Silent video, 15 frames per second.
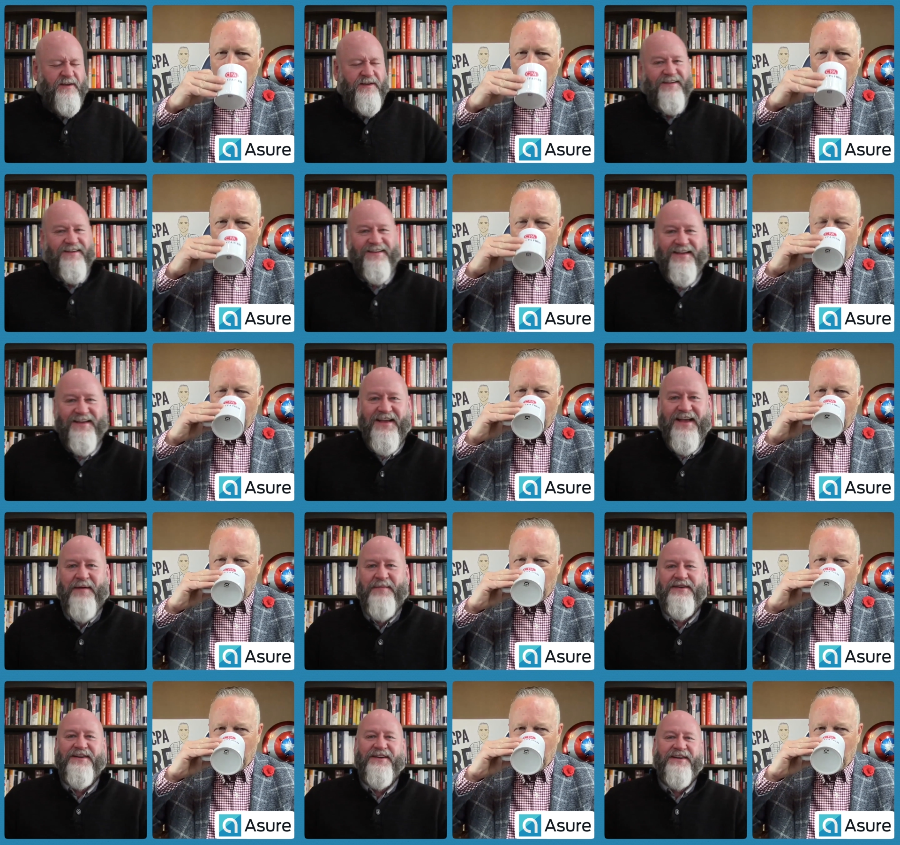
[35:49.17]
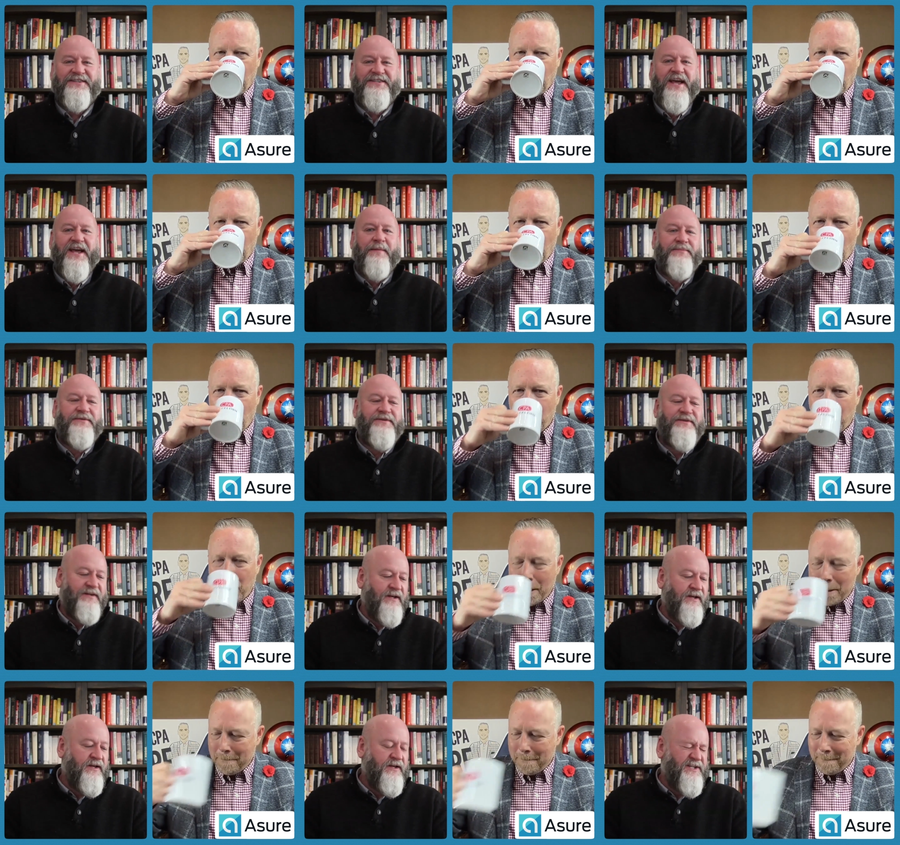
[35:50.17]
Speaker 1: I'm going to attempt
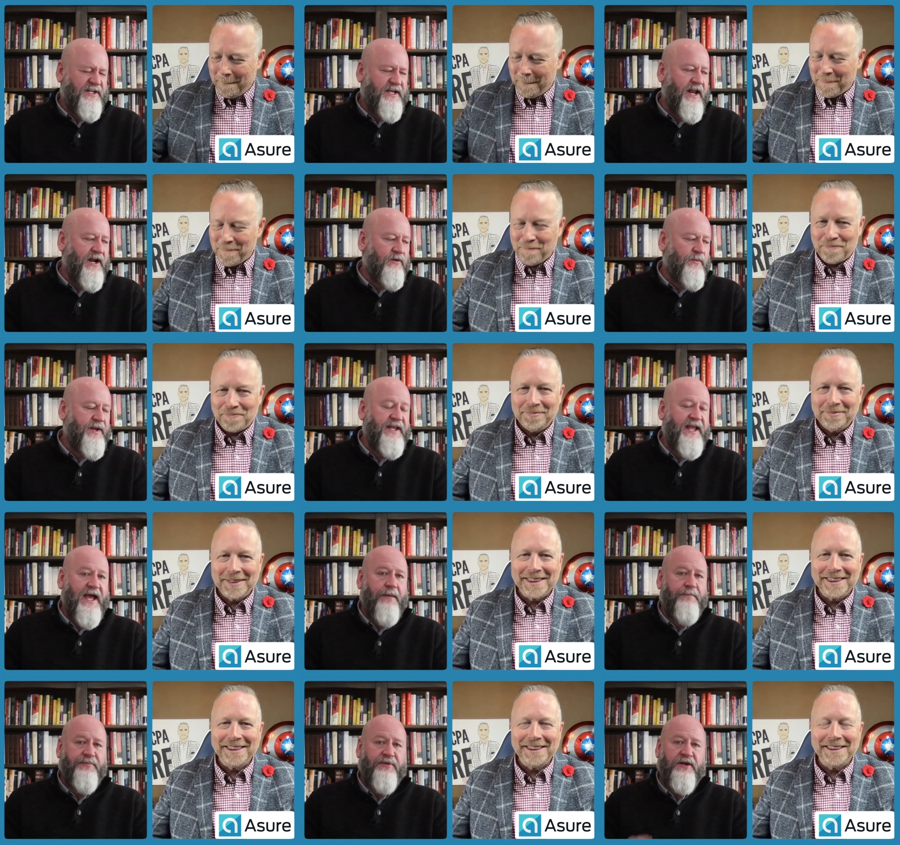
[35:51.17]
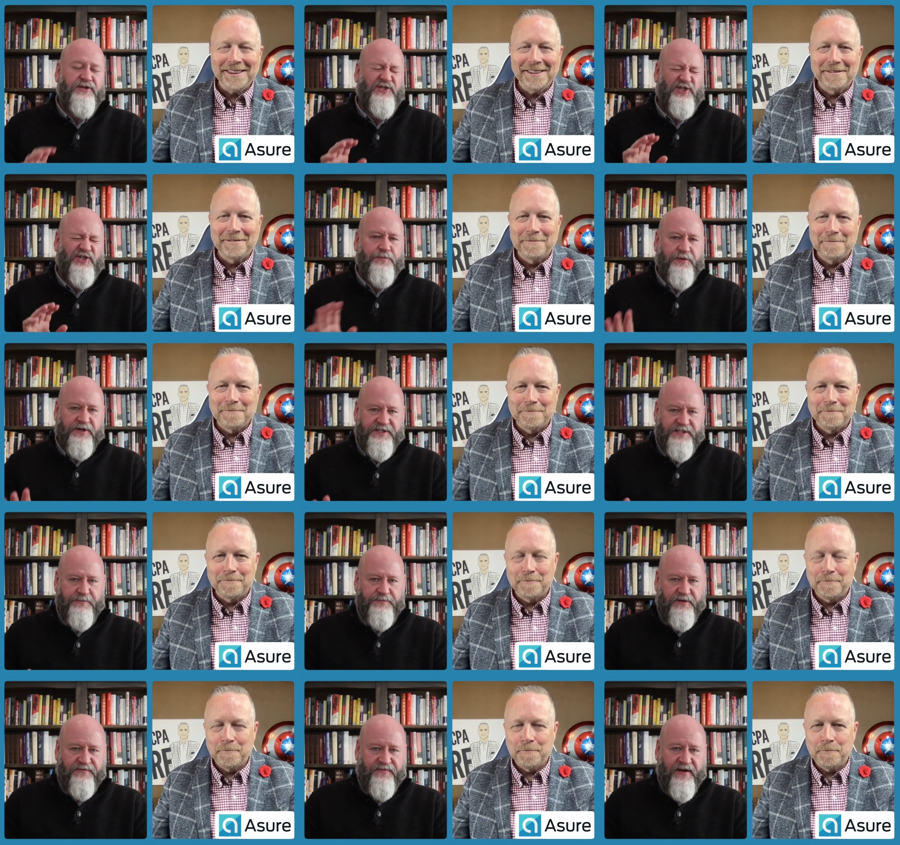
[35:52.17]
to kind of recap a super
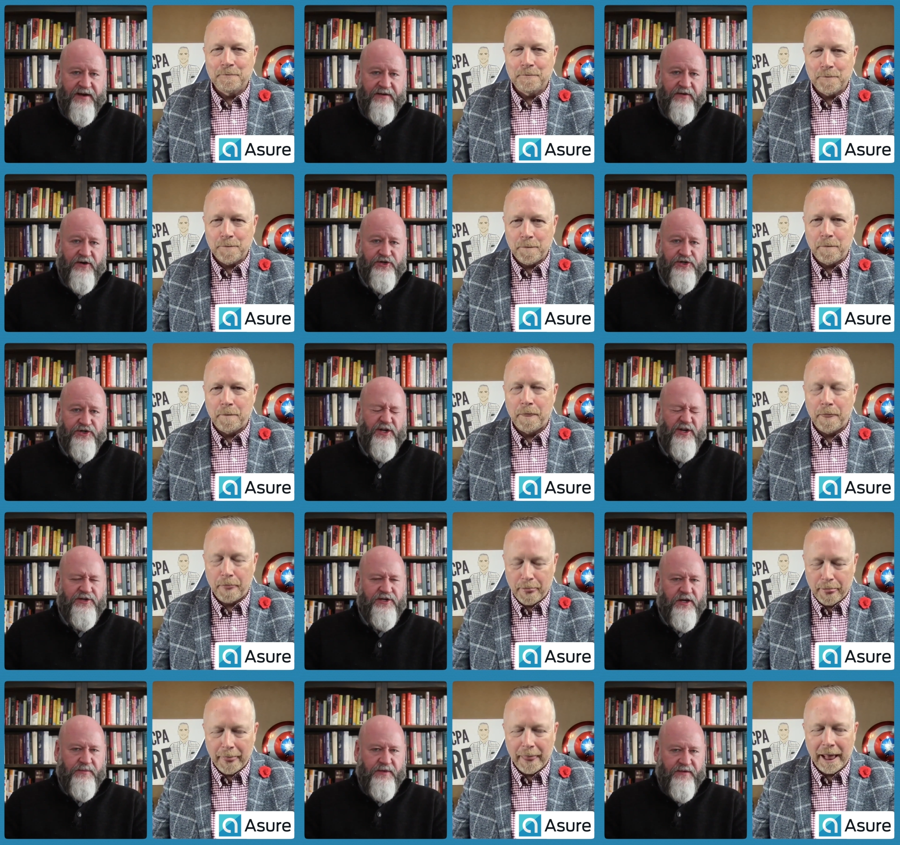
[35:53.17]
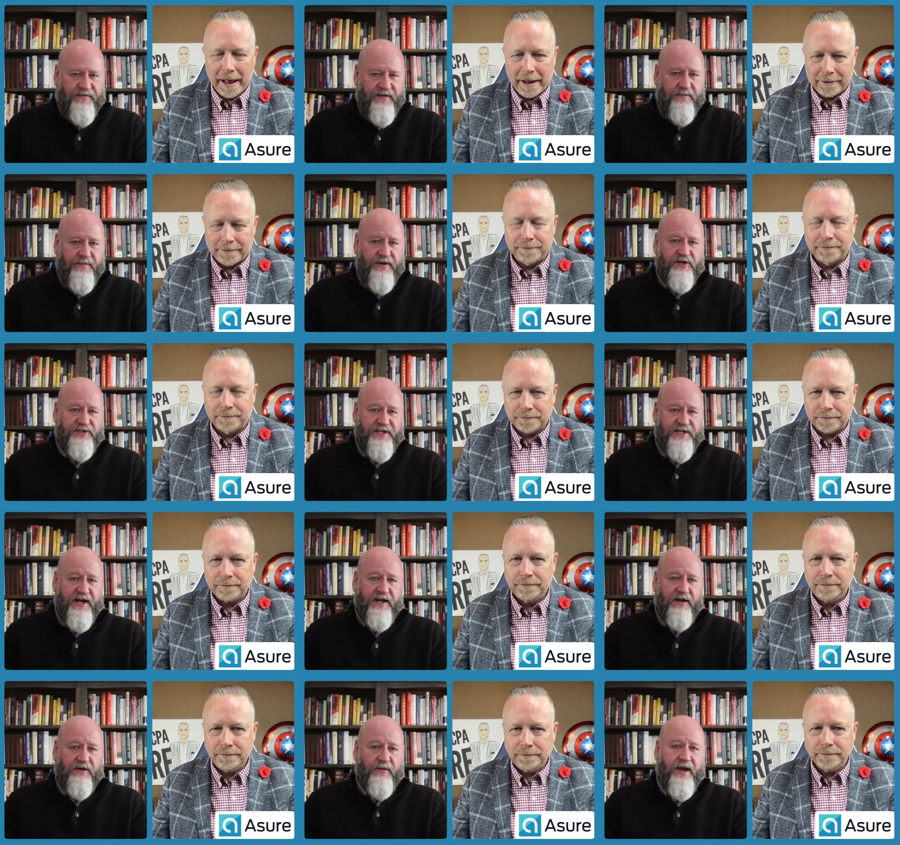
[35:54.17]
simplified version. You tell me if I'm
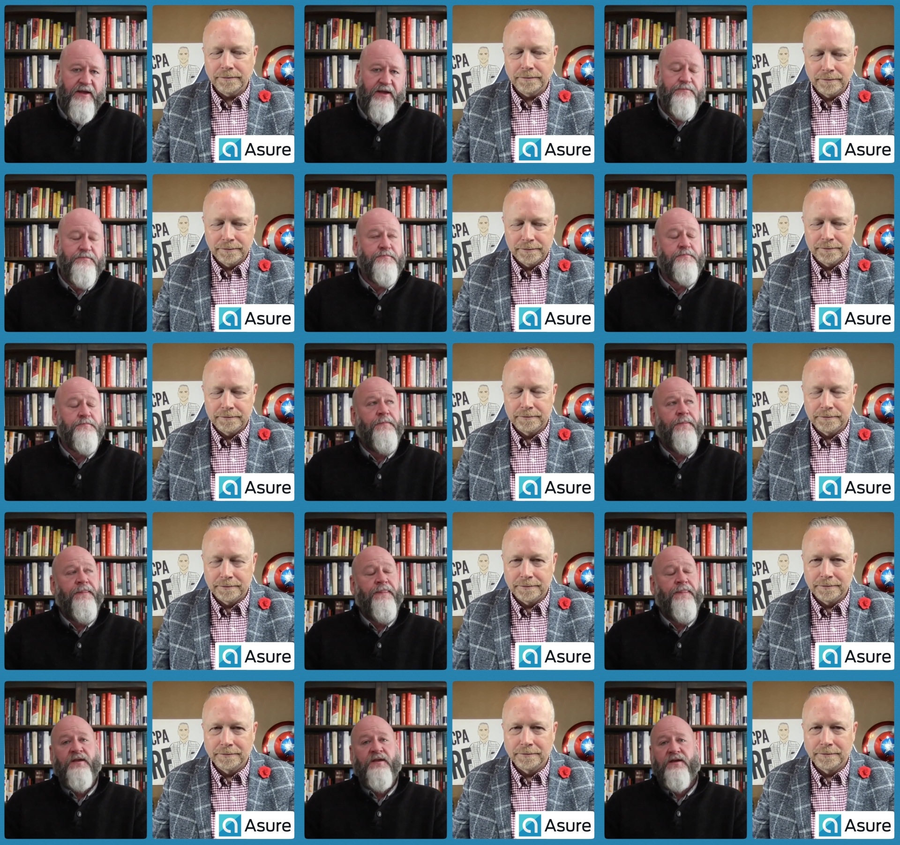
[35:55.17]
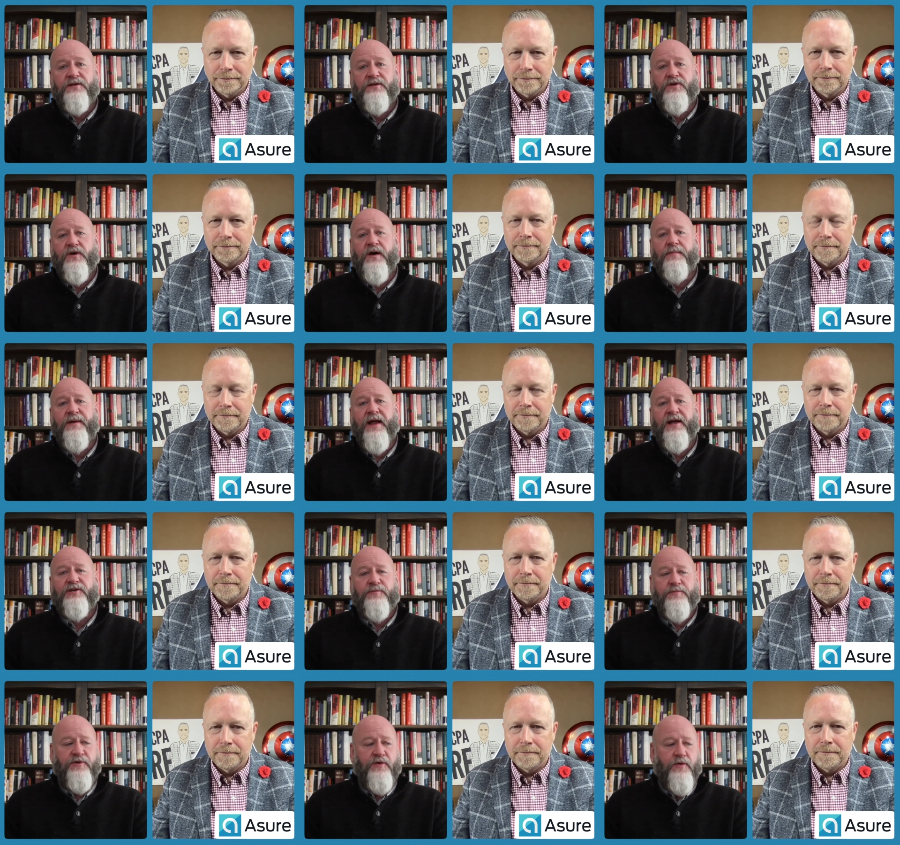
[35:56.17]
understanding it right. So, I'm an
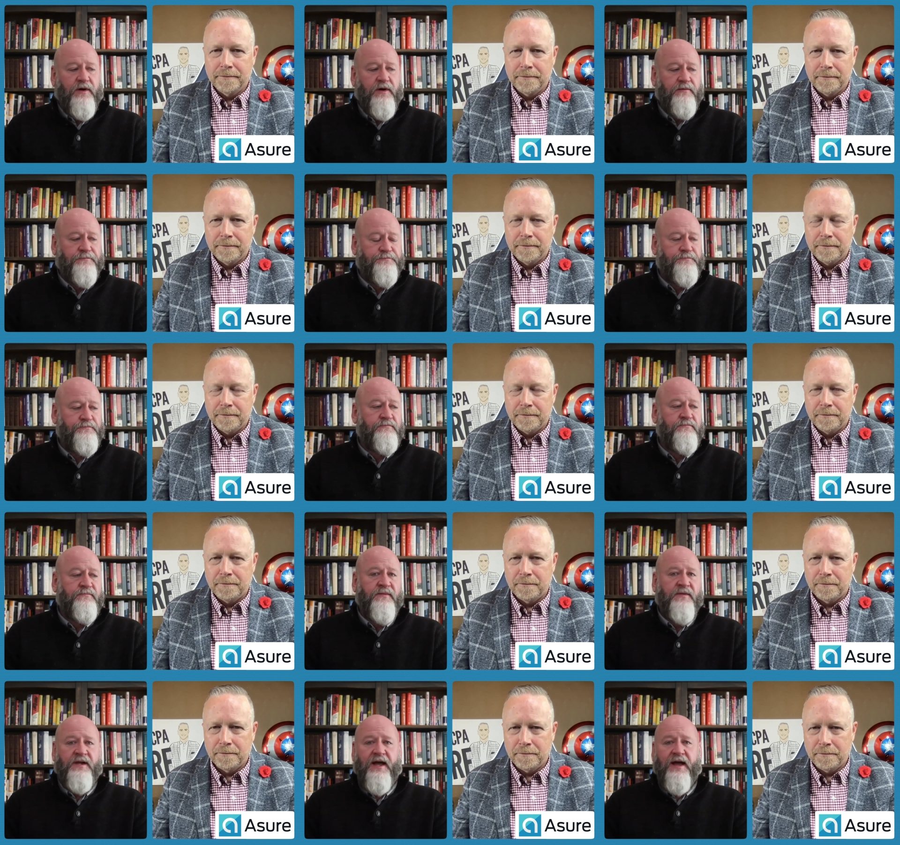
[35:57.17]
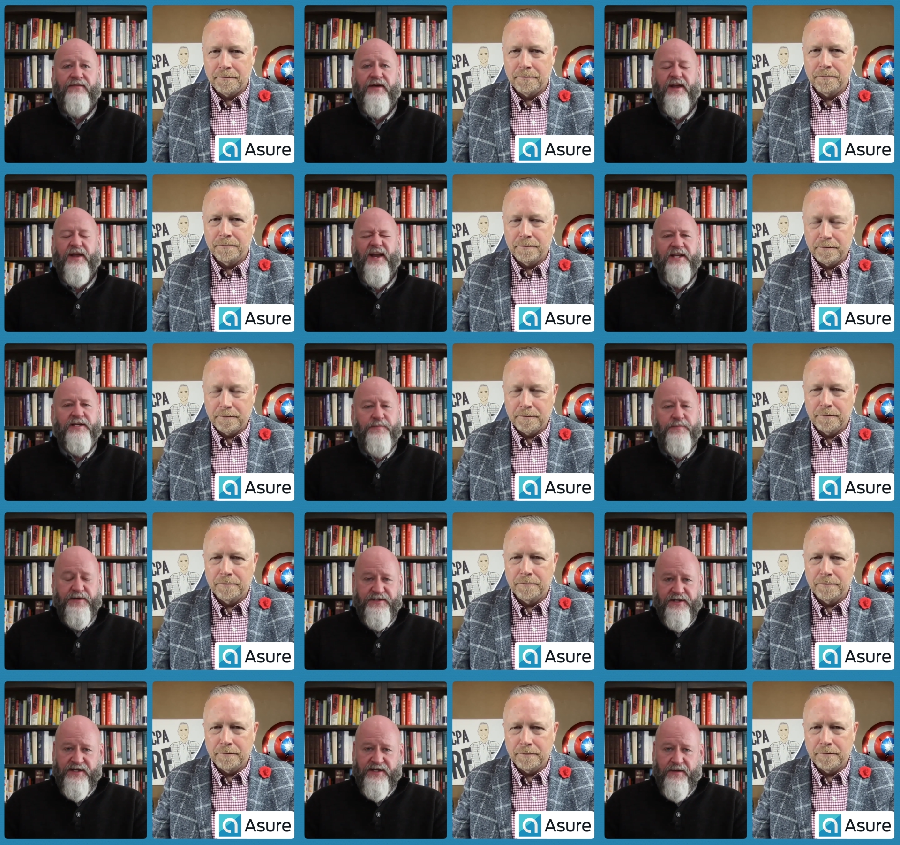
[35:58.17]
entrepreneur. I've got a nice
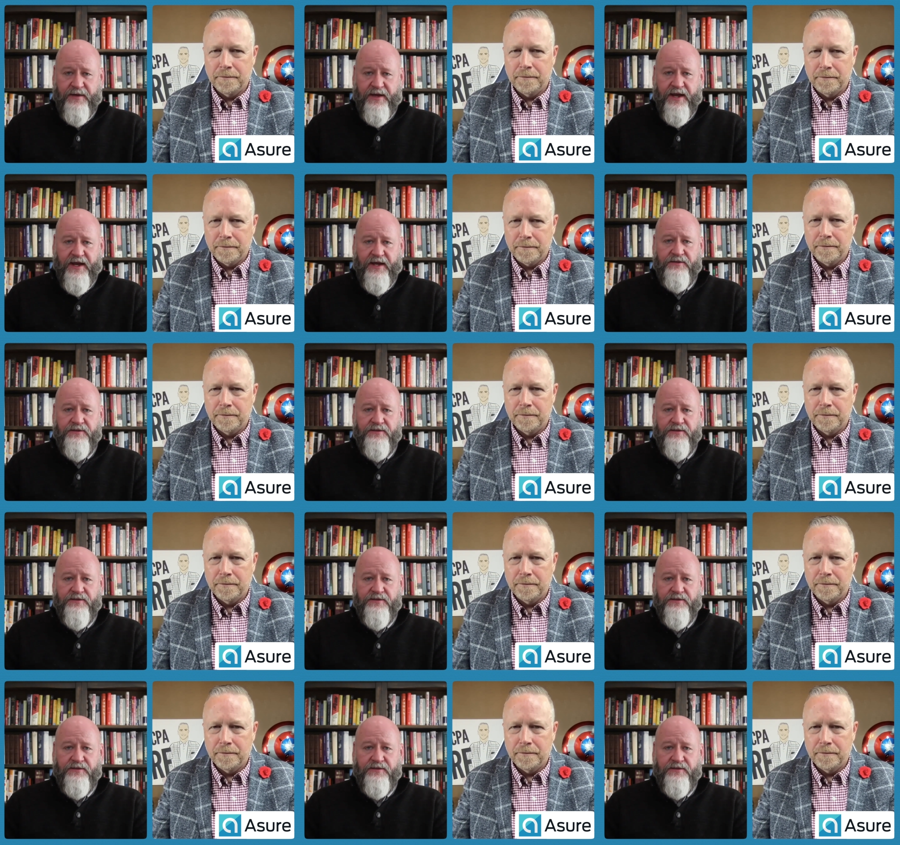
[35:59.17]
business on my hands.